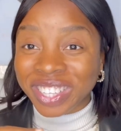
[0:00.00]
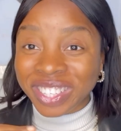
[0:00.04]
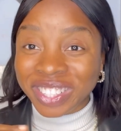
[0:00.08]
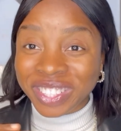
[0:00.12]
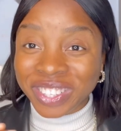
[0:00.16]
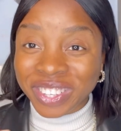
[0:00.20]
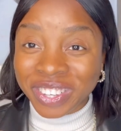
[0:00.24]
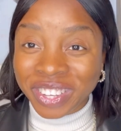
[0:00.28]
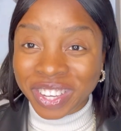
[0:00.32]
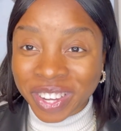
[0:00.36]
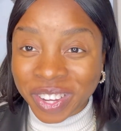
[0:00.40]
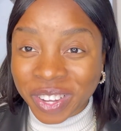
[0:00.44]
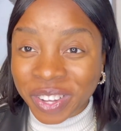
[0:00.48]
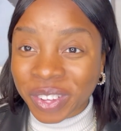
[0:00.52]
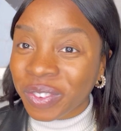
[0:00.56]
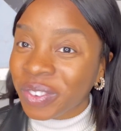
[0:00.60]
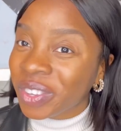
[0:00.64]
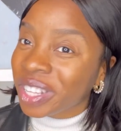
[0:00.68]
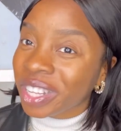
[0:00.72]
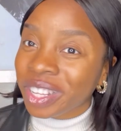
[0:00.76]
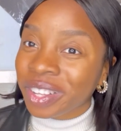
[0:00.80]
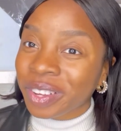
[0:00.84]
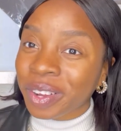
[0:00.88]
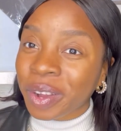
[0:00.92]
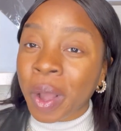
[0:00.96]
It's your girl
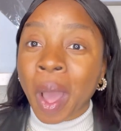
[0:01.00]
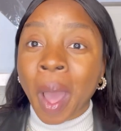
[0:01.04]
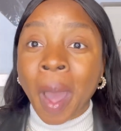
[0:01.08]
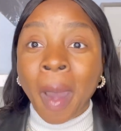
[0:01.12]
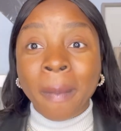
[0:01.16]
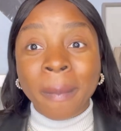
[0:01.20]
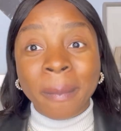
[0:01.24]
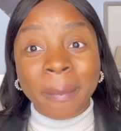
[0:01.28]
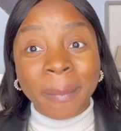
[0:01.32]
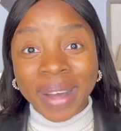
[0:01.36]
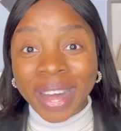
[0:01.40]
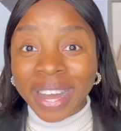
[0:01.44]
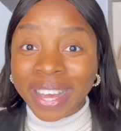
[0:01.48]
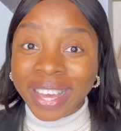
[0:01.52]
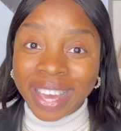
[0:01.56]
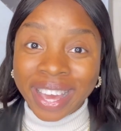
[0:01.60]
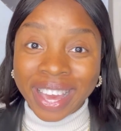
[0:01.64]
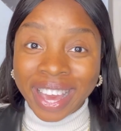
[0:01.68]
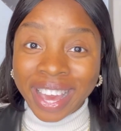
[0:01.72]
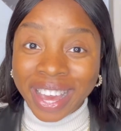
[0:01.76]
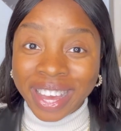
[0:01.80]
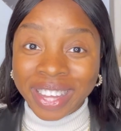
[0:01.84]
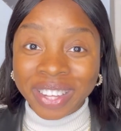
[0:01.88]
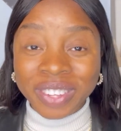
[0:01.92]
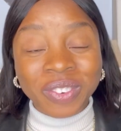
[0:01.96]
Winnie Dog back
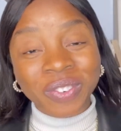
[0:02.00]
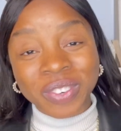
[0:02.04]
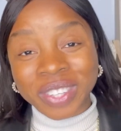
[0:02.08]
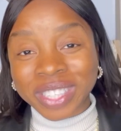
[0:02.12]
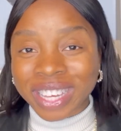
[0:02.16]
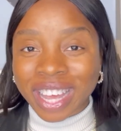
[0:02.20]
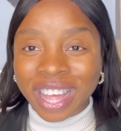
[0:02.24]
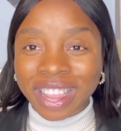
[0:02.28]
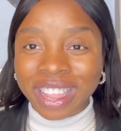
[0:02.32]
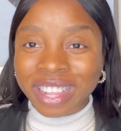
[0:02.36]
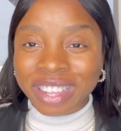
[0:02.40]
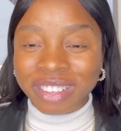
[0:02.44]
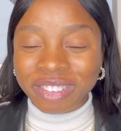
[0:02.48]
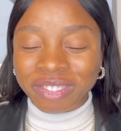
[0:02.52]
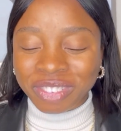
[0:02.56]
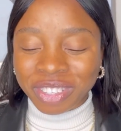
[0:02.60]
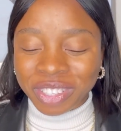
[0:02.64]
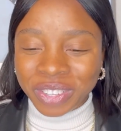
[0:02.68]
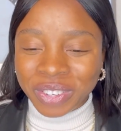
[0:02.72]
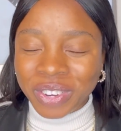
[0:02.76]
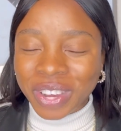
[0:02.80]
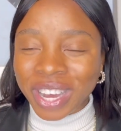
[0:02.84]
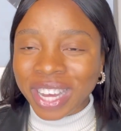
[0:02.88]
again with another video.